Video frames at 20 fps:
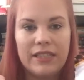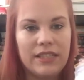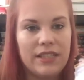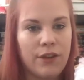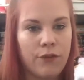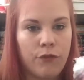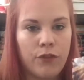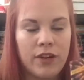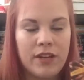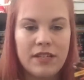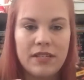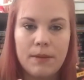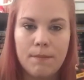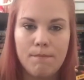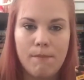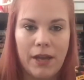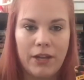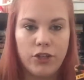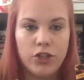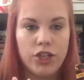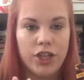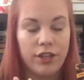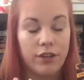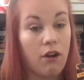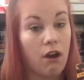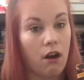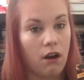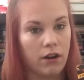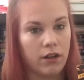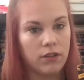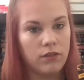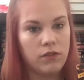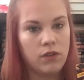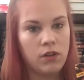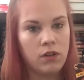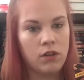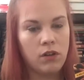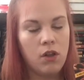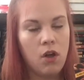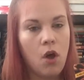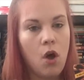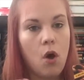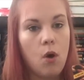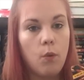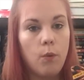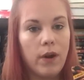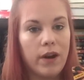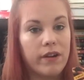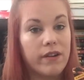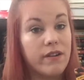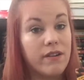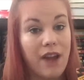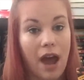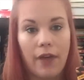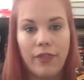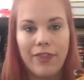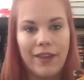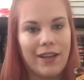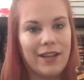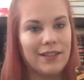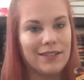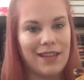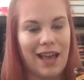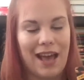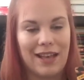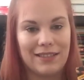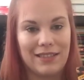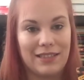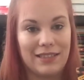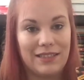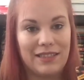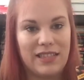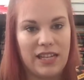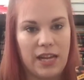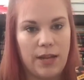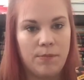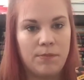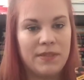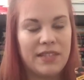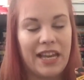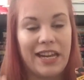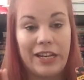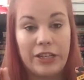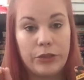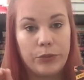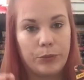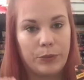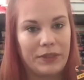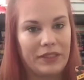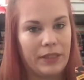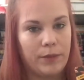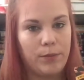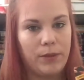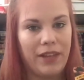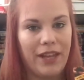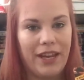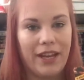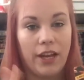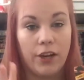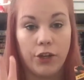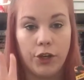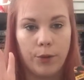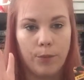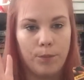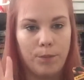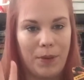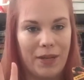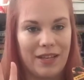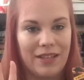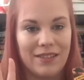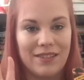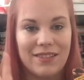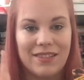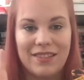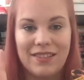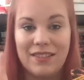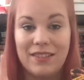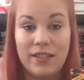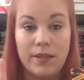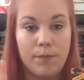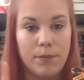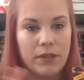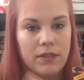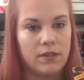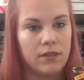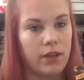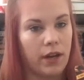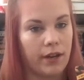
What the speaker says: different dimension carnival where nothing is as it seems, and it's really playing on your biggest, deepest,